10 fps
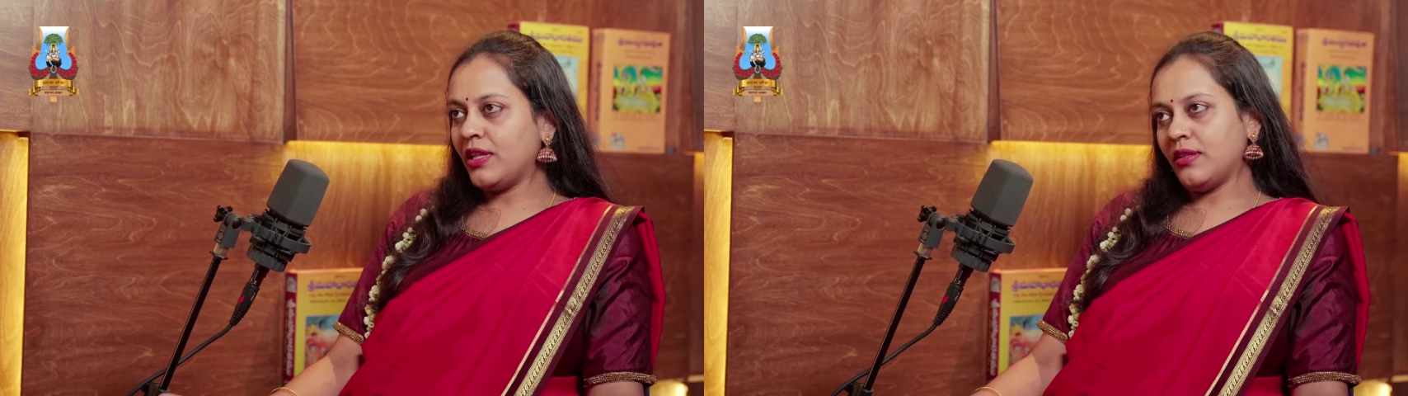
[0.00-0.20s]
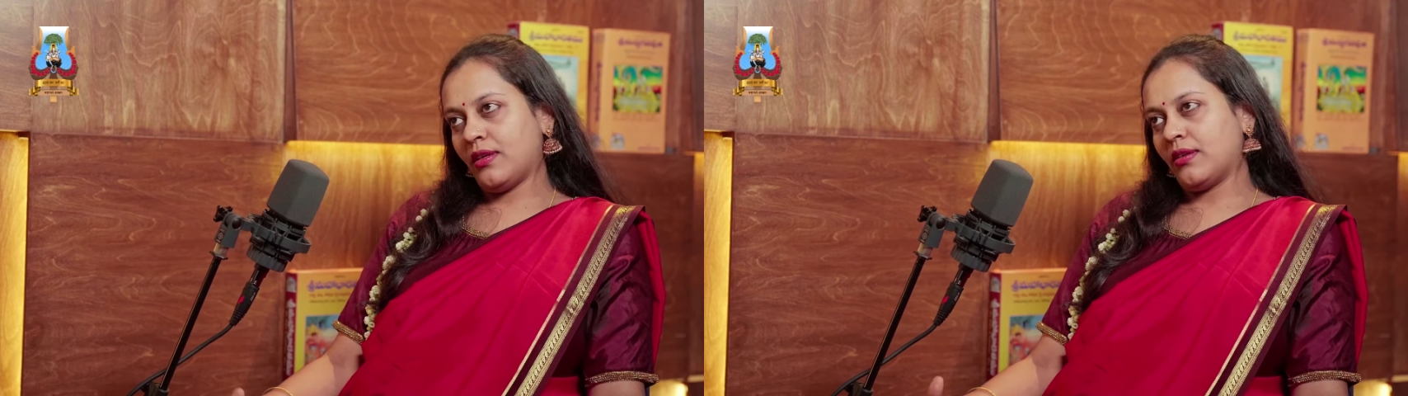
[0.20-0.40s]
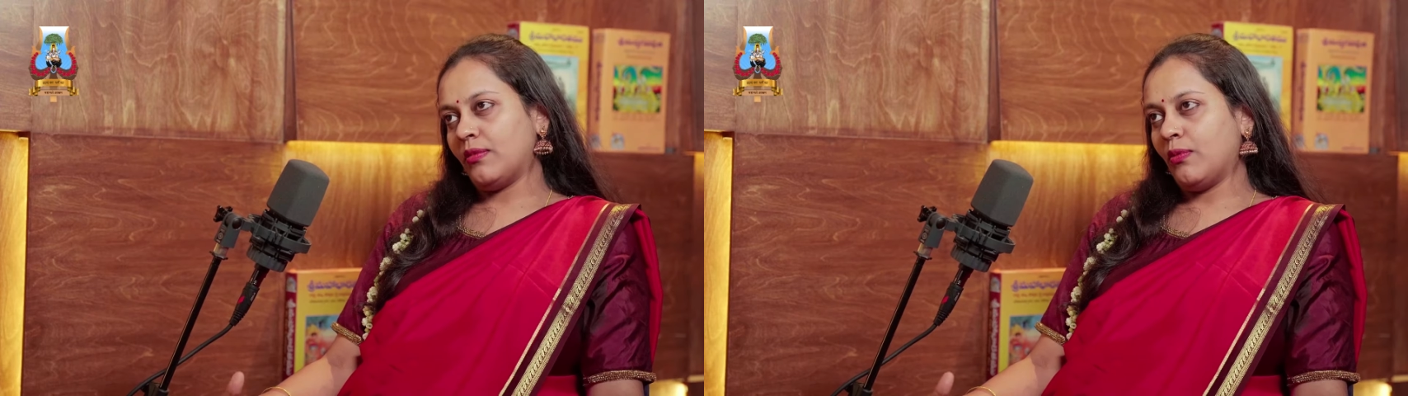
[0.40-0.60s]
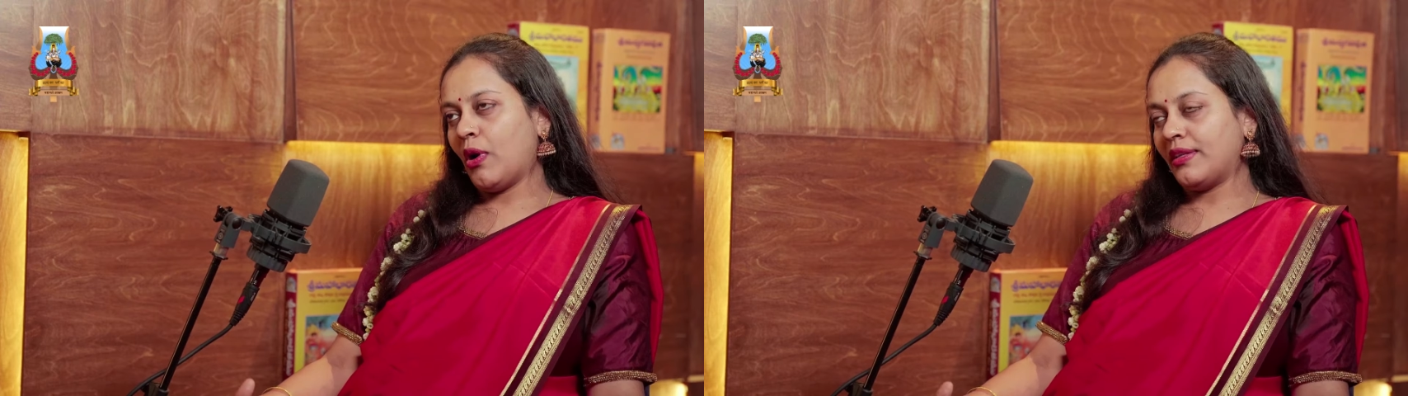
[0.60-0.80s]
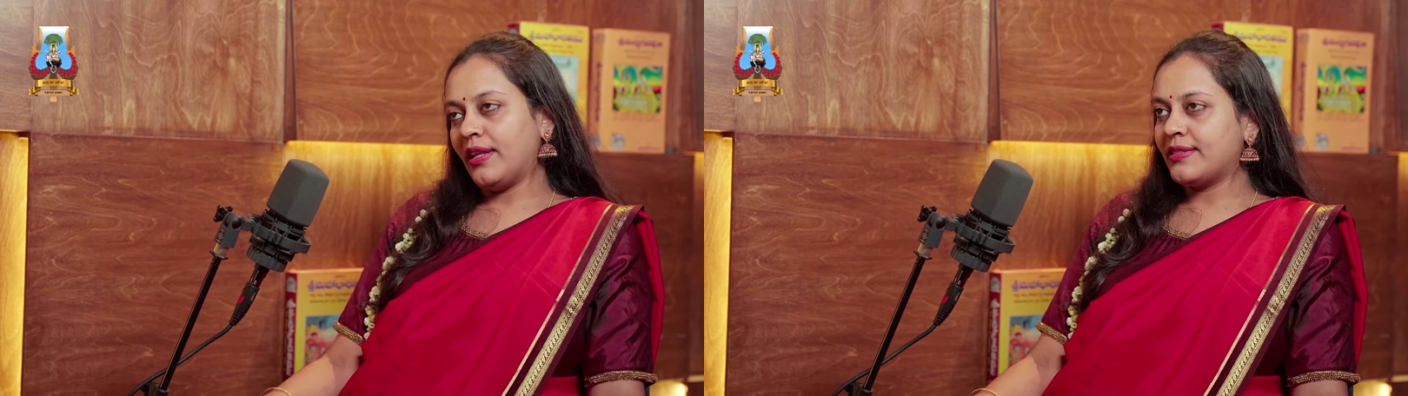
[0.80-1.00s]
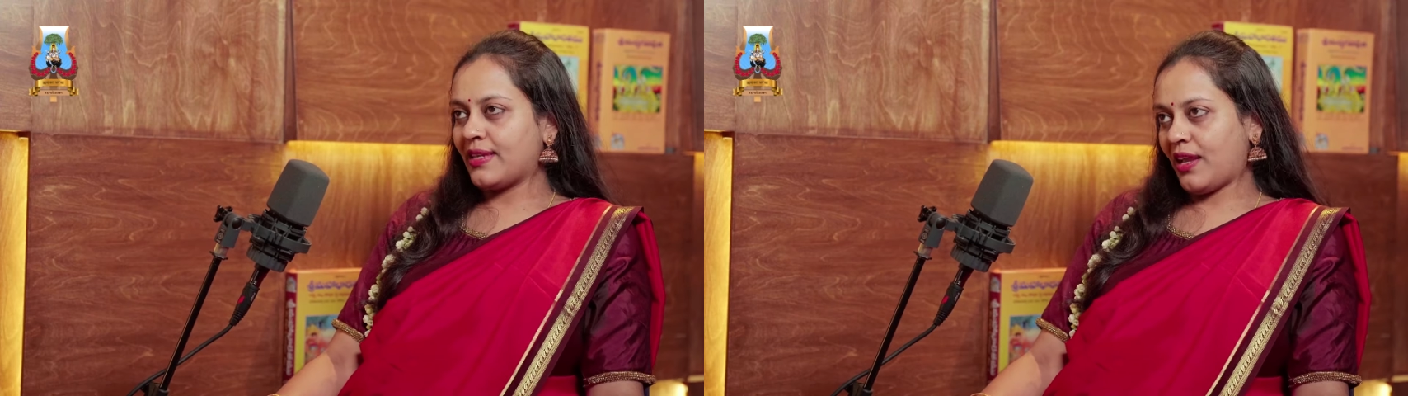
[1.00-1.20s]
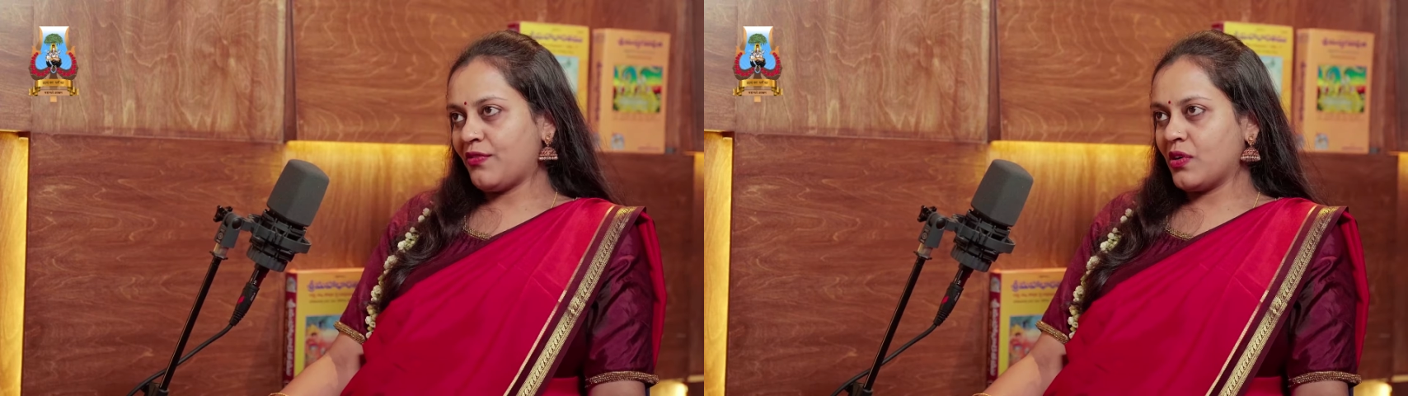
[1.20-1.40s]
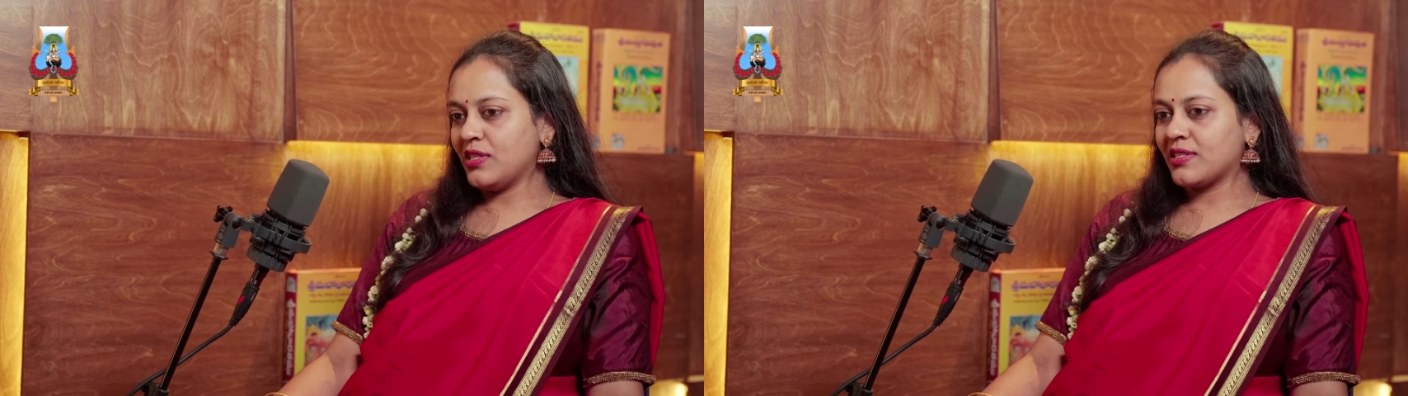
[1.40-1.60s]
in what they say
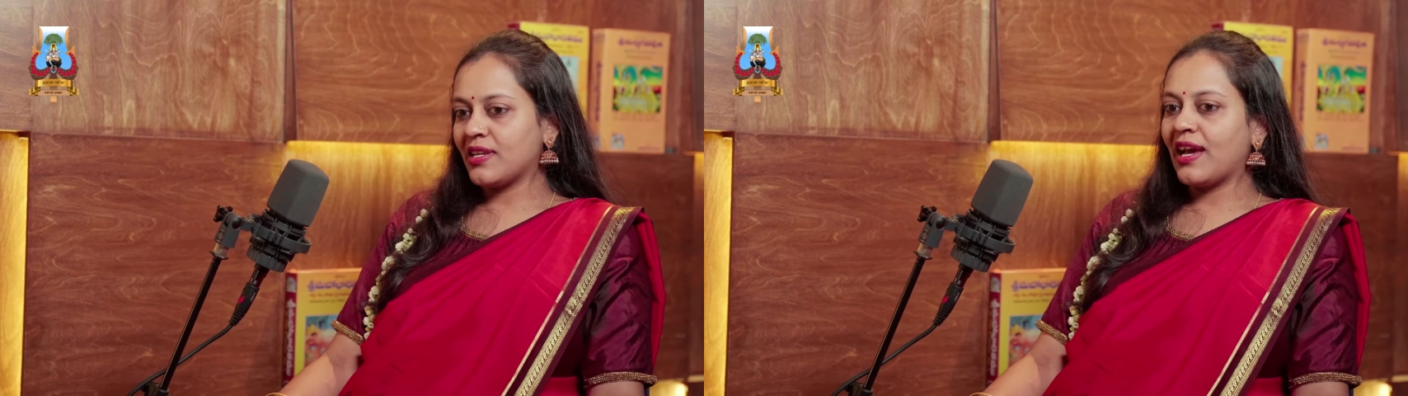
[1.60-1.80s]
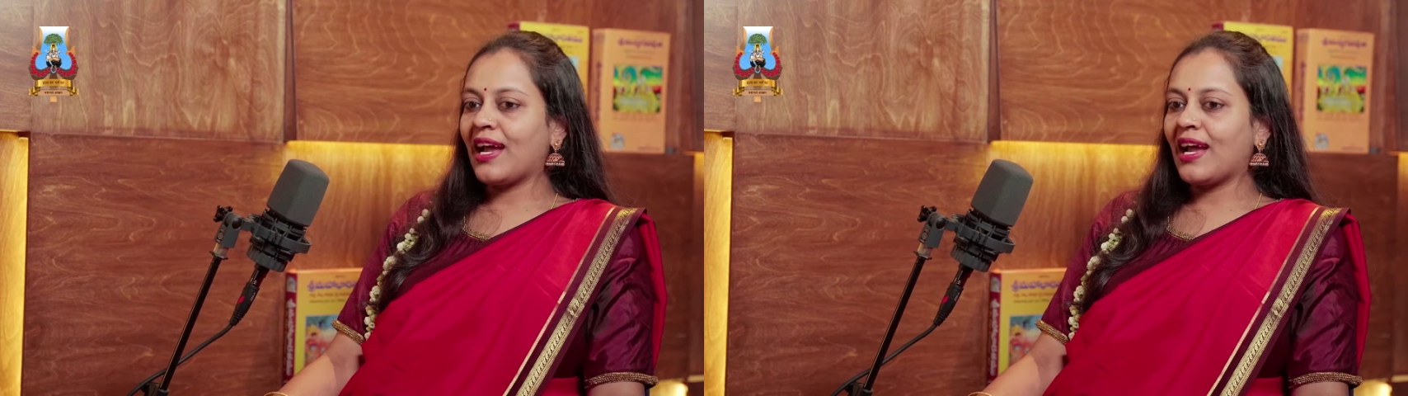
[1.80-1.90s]
first.